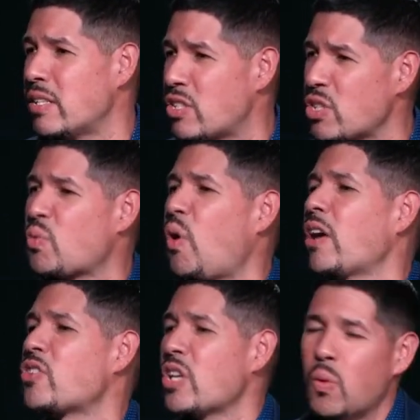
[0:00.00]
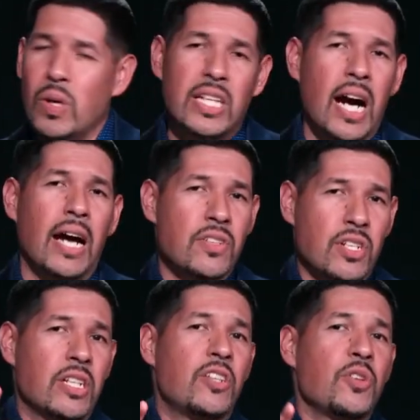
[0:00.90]
Just watch what God is
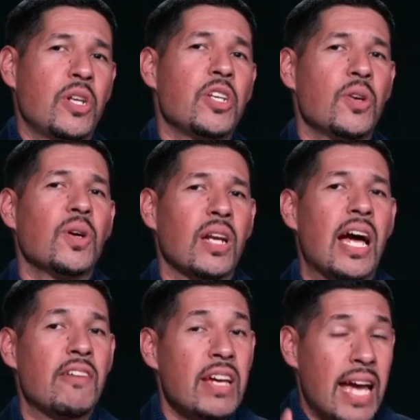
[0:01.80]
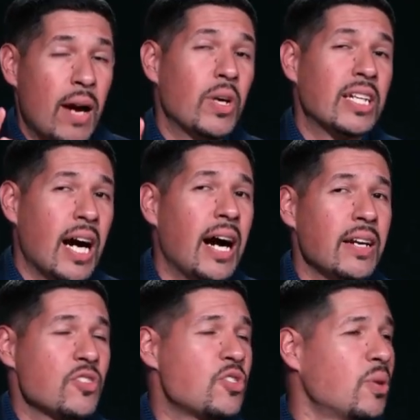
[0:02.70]
going to do in your life and what God
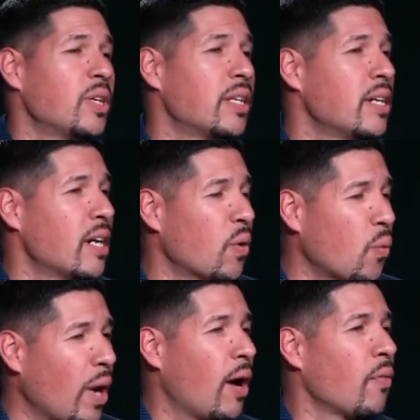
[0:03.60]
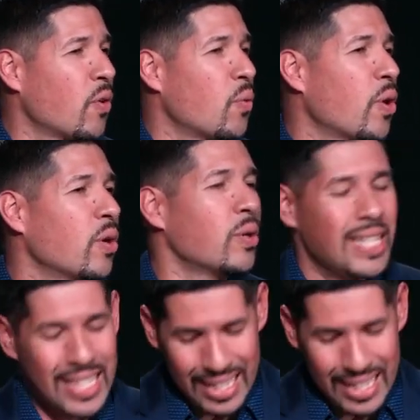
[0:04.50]
is doing around the world